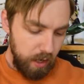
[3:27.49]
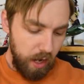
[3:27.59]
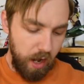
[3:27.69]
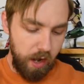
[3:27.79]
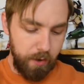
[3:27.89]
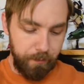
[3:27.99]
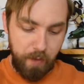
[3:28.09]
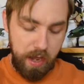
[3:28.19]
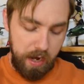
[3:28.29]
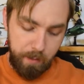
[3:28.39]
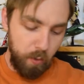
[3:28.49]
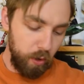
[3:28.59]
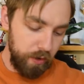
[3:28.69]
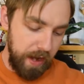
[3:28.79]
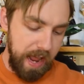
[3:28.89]
And I'm
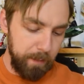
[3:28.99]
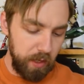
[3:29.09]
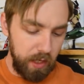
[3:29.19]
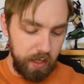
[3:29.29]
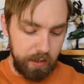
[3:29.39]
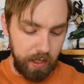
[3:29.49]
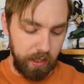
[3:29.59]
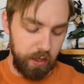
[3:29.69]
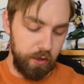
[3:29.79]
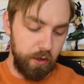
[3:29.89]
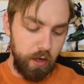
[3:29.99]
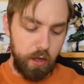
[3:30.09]
more than happy to get like, you know,